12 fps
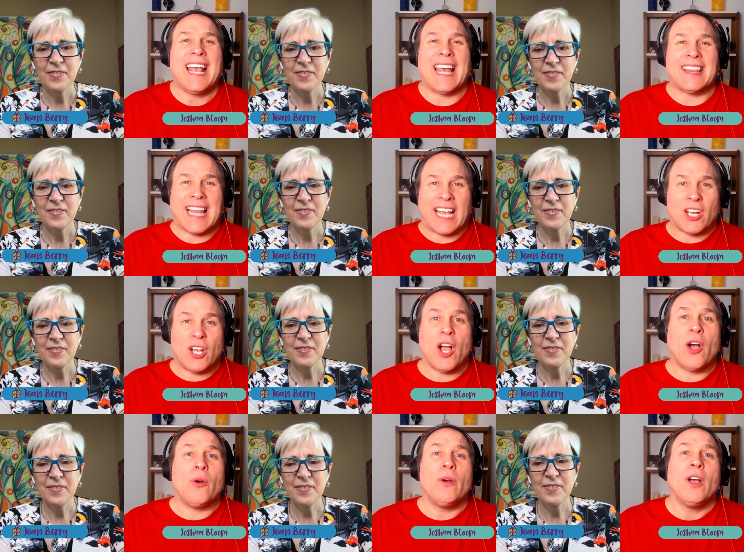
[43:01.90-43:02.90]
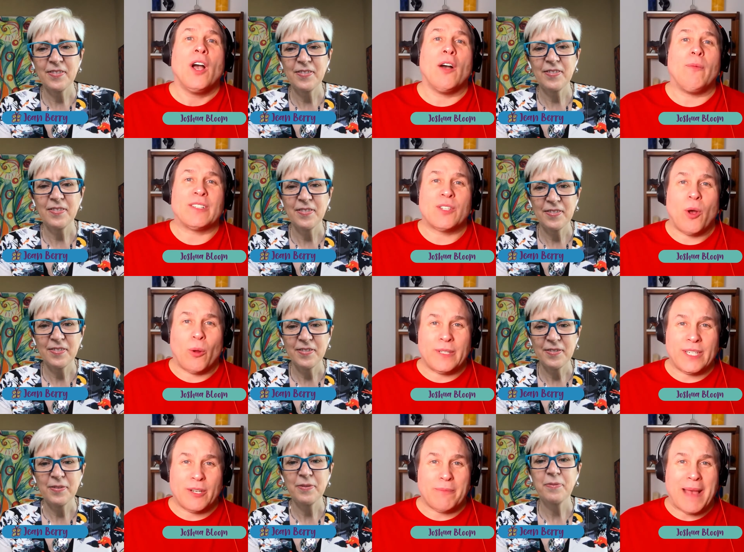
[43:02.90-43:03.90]
Speaker 1: and let go of what's
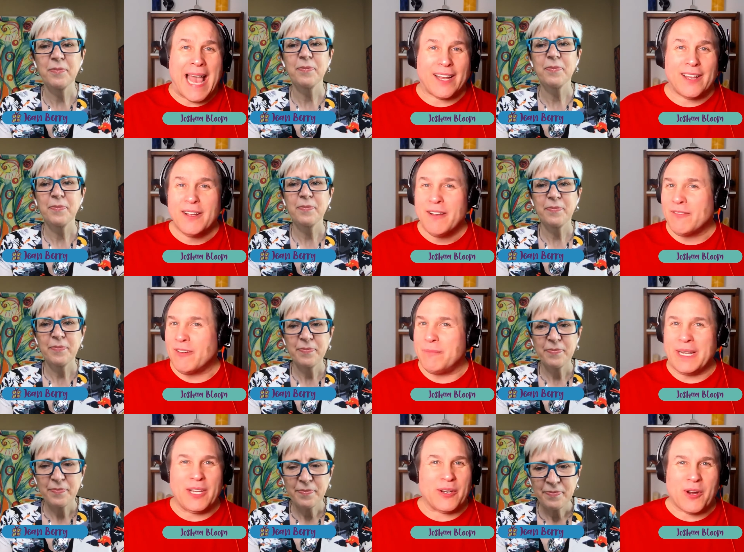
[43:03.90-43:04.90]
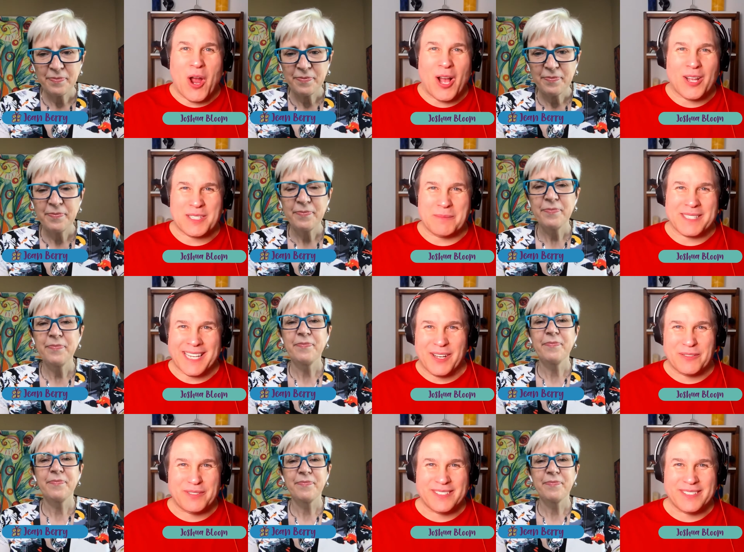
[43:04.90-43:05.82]
holding you back from being your awesome self.